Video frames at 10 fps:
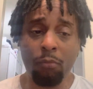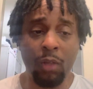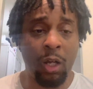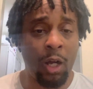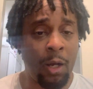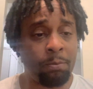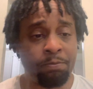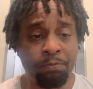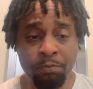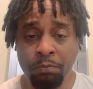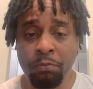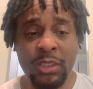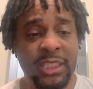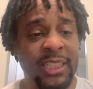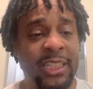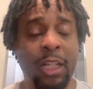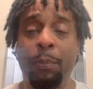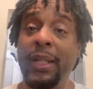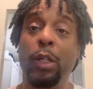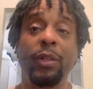Um, she ain't going to
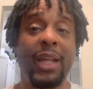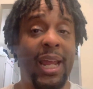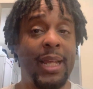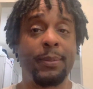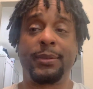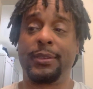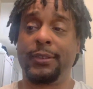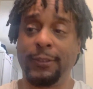play no games.